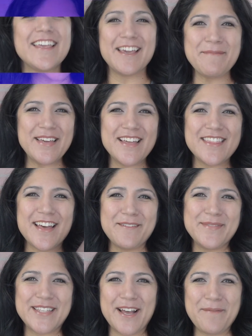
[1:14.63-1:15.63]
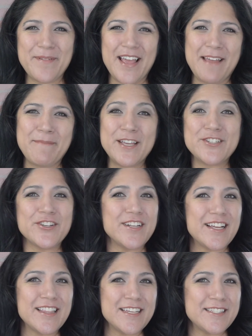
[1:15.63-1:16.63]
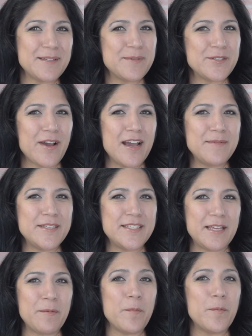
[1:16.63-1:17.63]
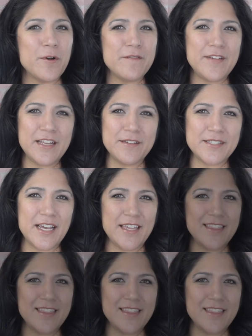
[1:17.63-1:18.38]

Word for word: Give me a thumbs up and make sure to click subscribe to see more videos like